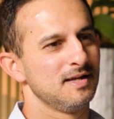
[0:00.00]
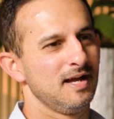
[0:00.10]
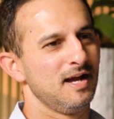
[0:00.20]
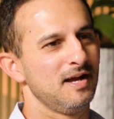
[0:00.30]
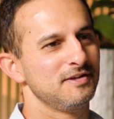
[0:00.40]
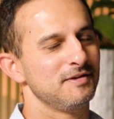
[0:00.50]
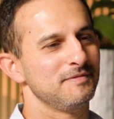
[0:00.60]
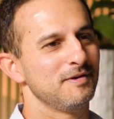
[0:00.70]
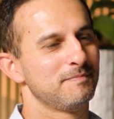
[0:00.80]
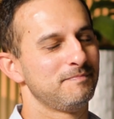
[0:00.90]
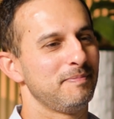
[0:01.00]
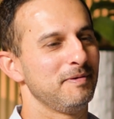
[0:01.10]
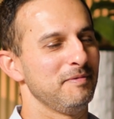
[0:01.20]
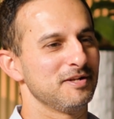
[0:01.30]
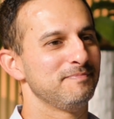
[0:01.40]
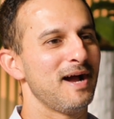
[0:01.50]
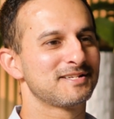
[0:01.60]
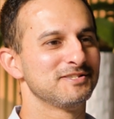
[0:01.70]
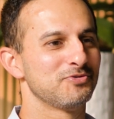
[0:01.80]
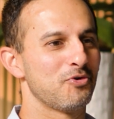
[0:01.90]
Yeah, you're pretty much
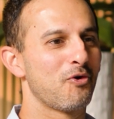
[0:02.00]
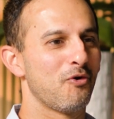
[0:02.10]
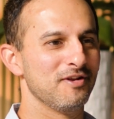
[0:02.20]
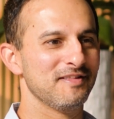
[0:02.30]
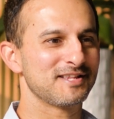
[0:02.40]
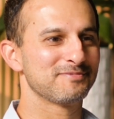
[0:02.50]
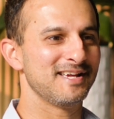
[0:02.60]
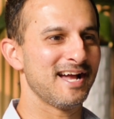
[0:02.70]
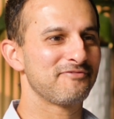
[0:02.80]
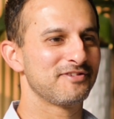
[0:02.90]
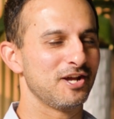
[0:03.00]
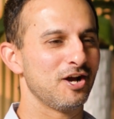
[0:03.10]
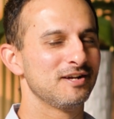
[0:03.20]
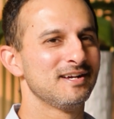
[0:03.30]
backed into a corner. That's where you have to go.